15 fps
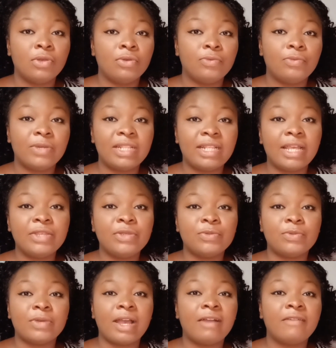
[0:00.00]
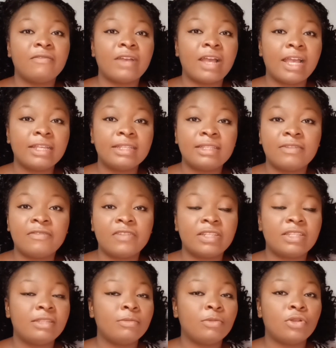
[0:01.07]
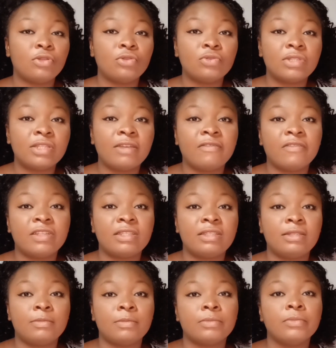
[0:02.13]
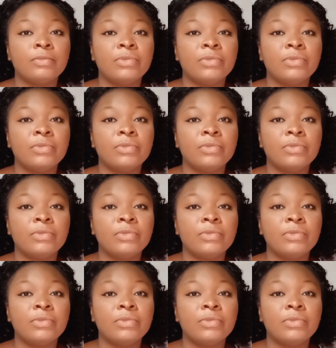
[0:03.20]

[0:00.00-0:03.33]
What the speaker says: whether you have high self-esteem or low self-esteem.